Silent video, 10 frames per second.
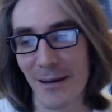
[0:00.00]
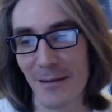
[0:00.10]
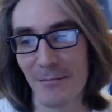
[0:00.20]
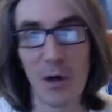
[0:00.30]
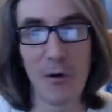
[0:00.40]

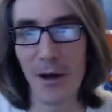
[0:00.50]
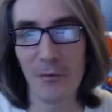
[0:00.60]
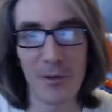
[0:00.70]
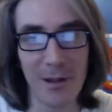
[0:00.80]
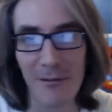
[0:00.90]
And
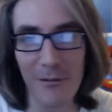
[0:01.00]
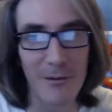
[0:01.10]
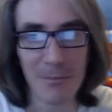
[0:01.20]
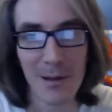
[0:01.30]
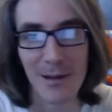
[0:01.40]
no, I was
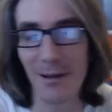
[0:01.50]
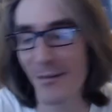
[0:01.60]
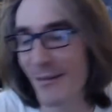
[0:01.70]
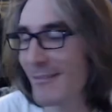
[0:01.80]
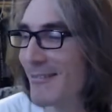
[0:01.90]
never
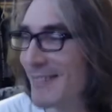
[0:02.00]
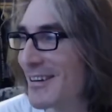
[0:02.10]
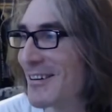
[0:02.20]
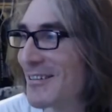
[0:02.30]
molested.